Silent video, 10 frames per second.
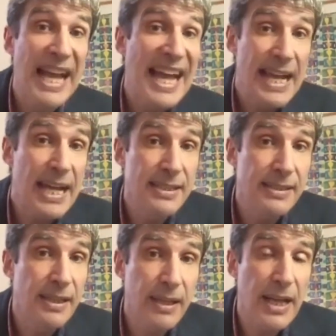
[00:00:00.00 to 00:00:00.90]
mean,
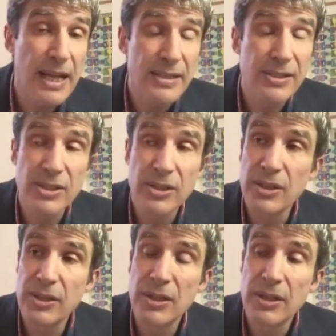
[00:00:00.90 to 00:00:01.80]
as as
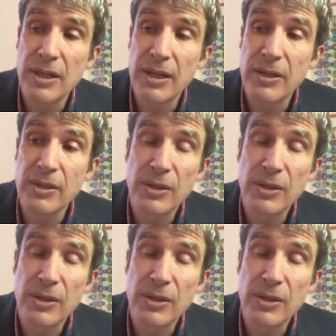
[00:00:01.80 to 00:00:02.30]
uh,